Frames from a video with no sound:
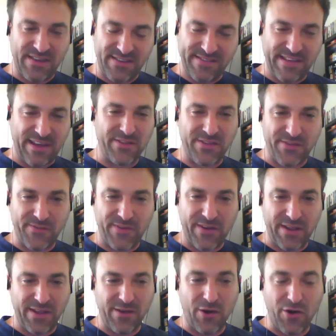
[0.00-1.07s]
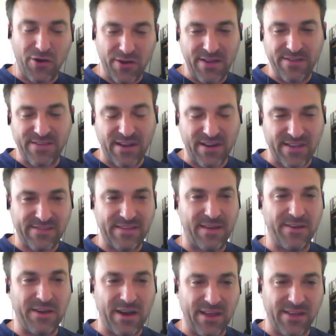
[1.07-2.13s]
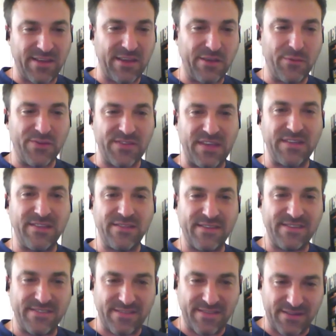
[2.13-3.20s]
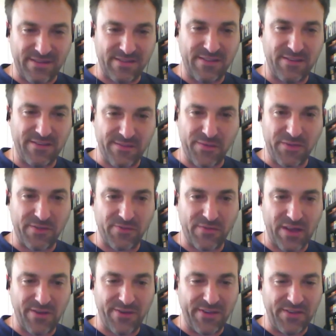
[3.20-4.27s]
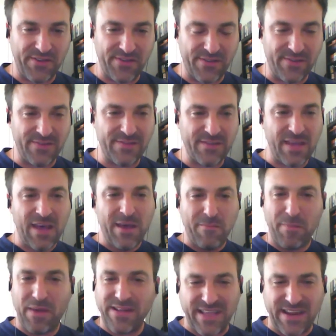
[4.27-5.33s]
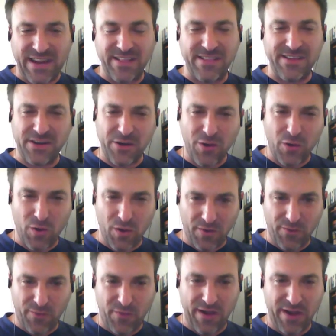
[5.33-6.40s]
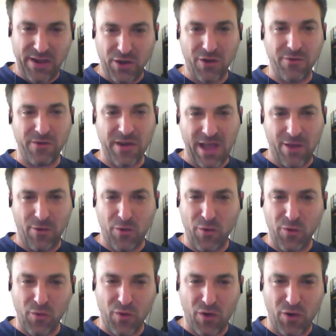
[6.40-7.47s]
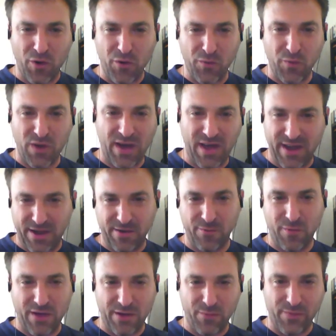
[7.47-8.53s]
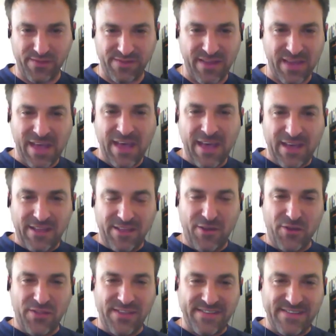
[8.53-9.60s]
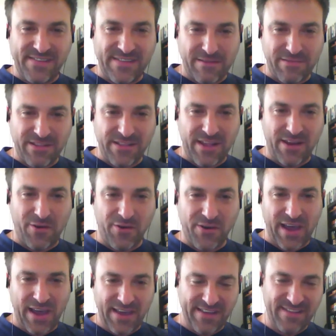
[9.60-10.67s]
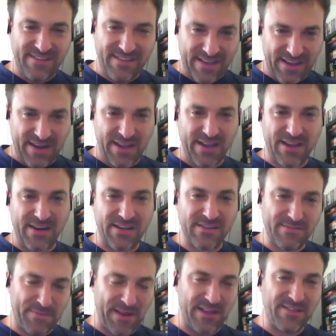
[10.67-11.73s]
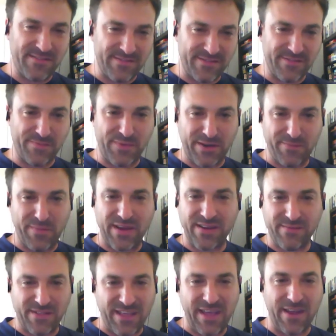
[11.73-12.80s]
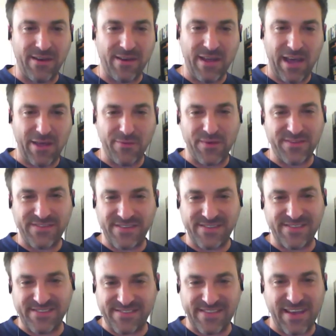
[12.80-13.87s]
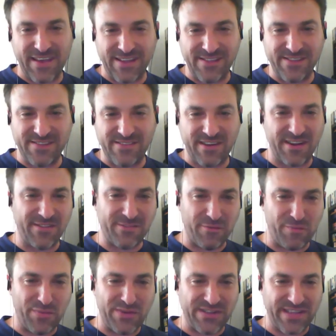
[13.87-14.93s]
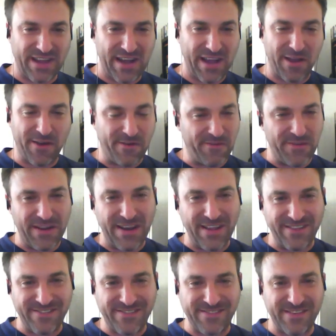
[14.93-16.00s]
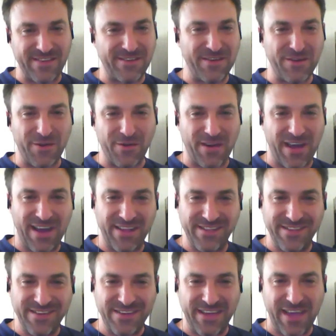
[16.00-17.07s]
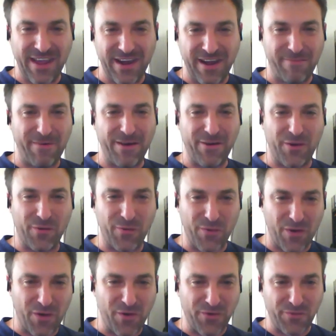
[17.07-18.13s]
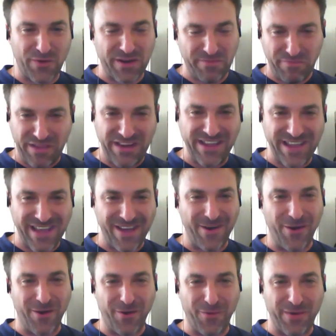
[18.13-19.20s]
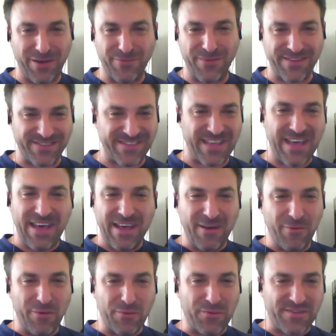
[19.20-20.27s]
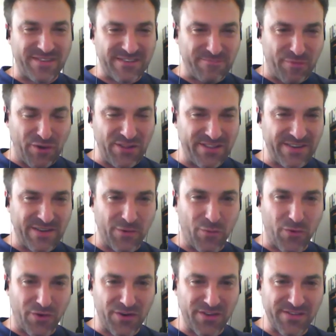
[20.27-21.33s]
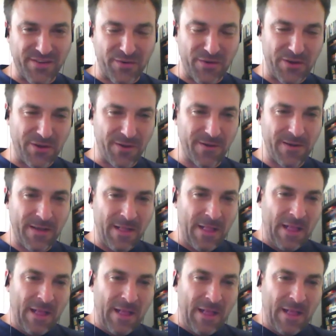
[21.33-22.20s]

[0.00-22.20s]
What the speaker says: He sounded very honest, and he sounded like he was interested in this for the right reasons. Back then, I didn't know all of what I know now, who owned what and what was. You know, this is something that hindsight I can explain to you. But back then, I was just a scientist trying to build an eco village. You know, I didn't care about who owned what media or what was this political wars going on.